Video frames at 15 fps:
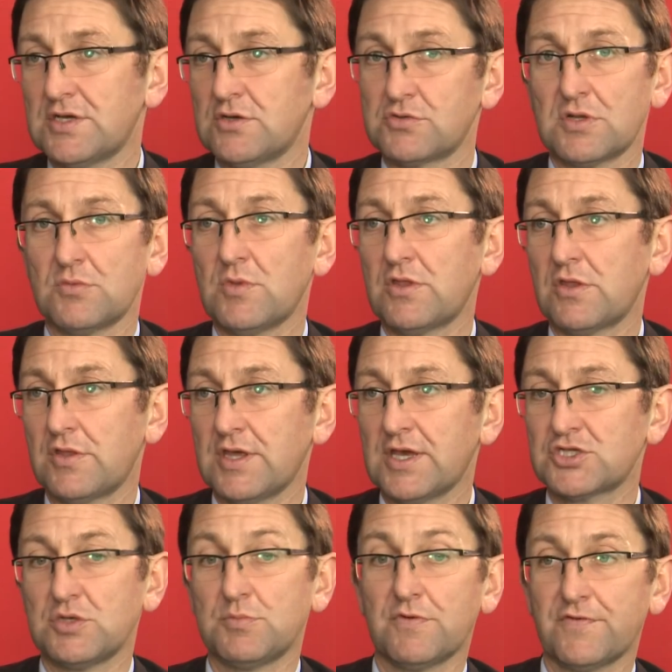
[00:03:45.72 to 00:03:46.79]
out on whether they
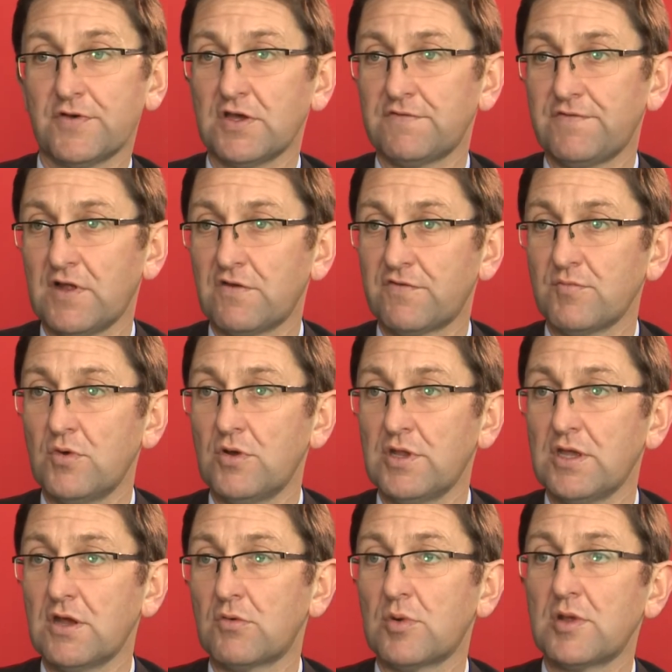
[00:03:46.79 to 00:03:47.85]
actually provide value for
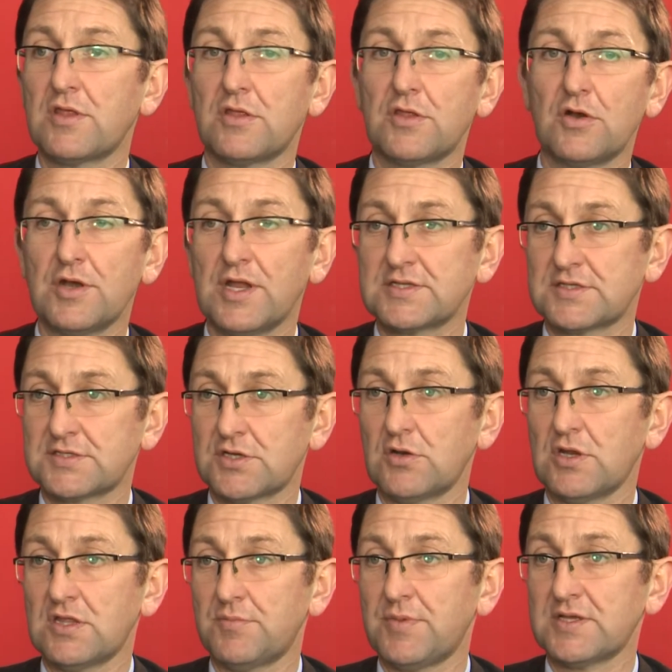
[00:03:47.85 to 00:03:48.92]
money or whether they're
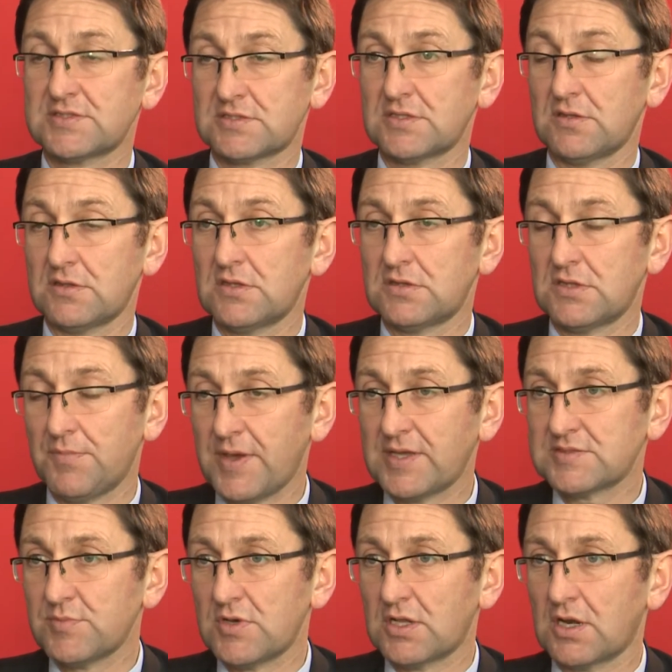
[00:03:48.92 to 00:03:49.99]
necessarily the best
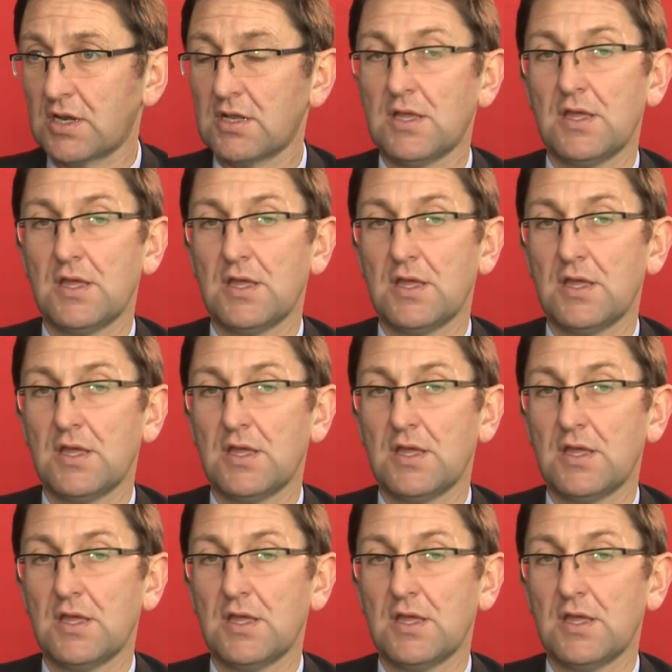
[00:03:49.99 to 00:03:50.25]
model.